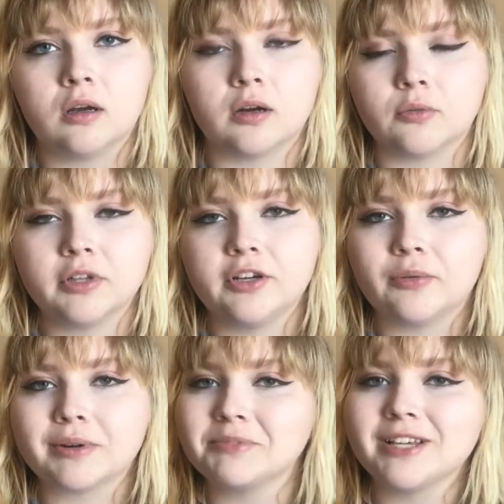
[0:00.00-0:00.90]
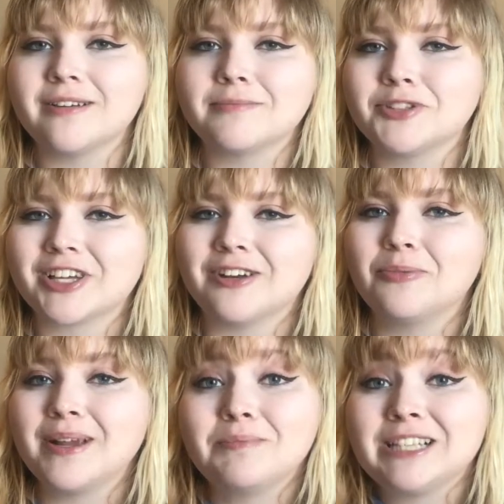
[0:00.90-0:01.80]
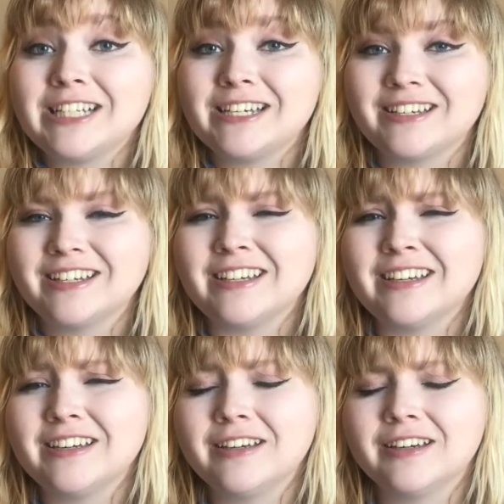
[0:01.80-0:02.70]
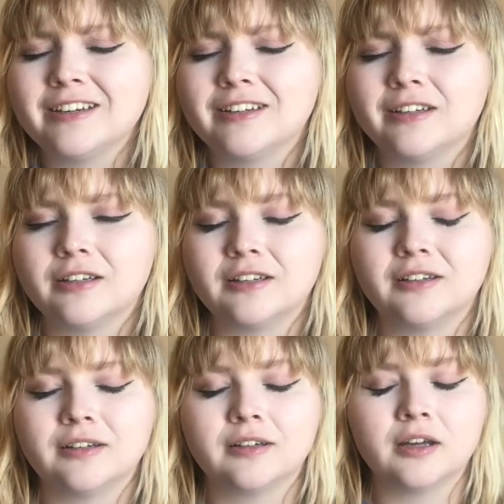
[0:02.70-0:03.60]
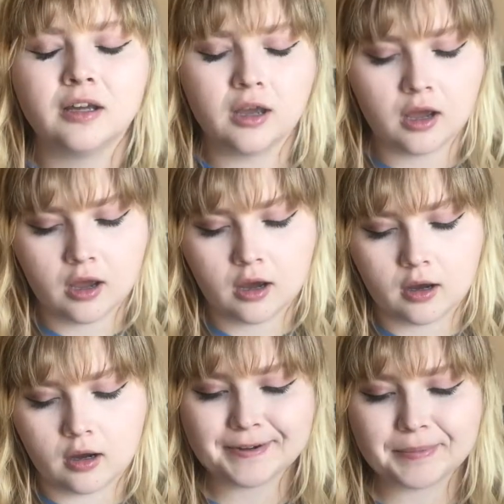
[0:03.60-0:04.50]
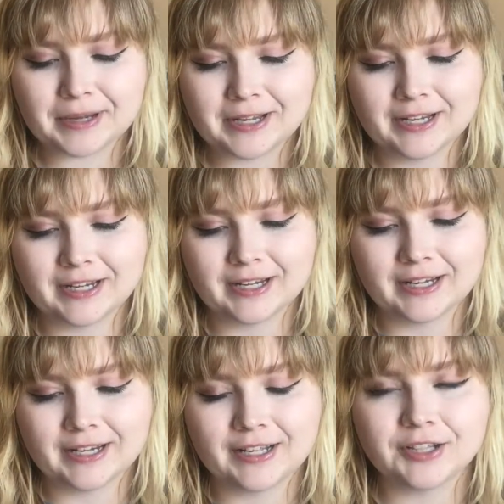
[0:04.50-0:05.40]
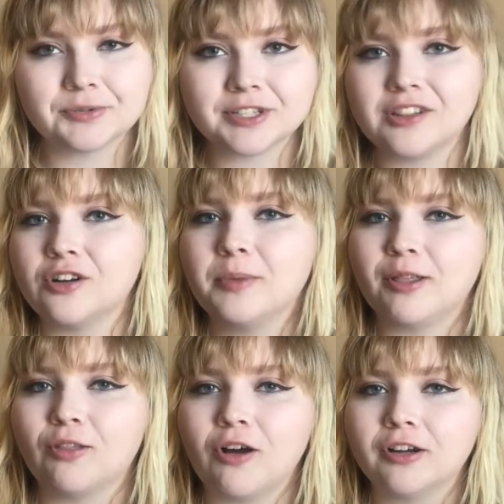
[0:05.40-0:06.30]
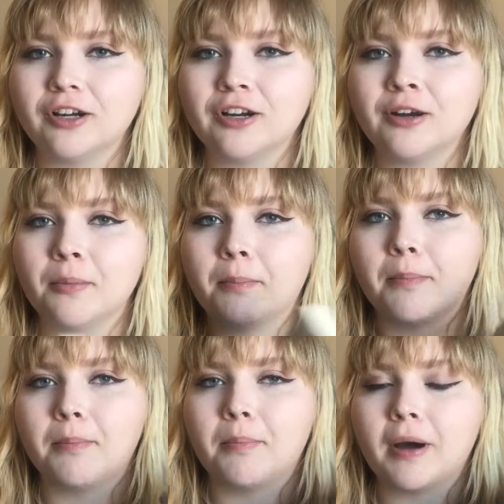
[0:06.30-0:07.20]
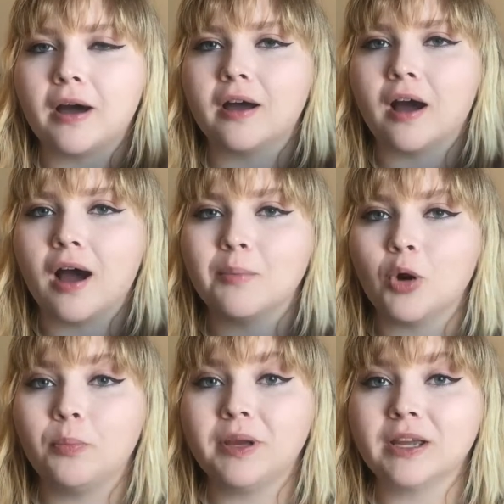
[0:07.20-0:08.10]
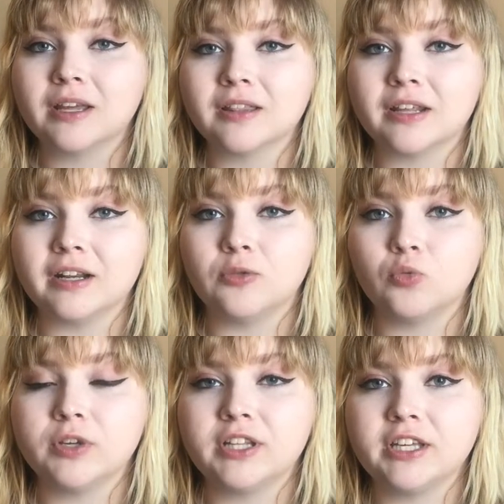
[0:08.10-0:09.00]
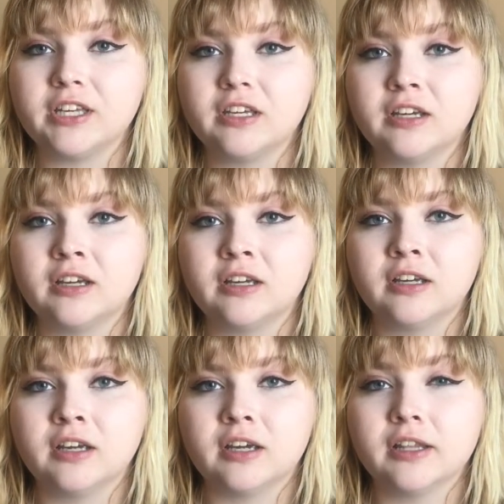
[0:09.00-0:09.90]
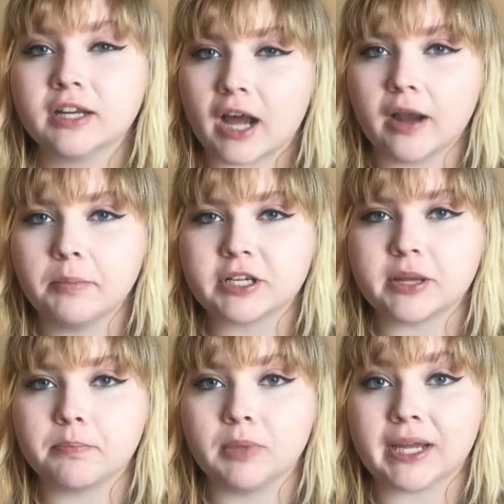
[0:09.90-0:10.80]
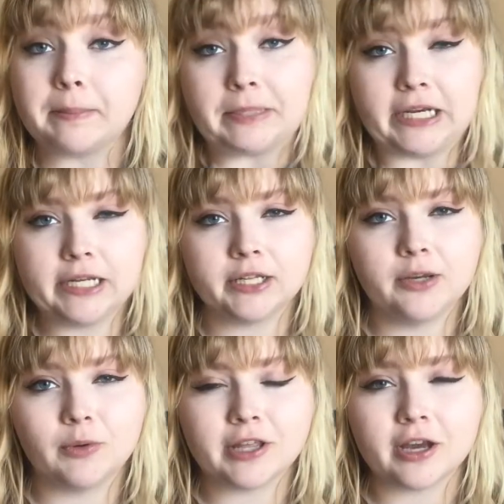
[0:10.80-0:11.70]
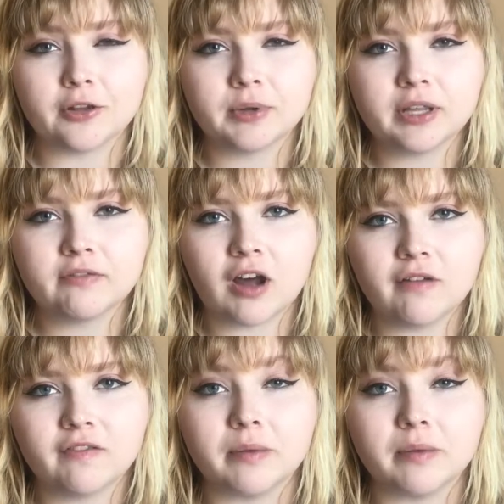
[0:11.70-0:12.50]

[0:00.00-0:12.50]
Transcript: I don't really know what I'm saying. I'm just kind of rambling. Um, this one's a little bit longer, but I'm hoping that it really, that it kind of picks up like immediately where the other one left off.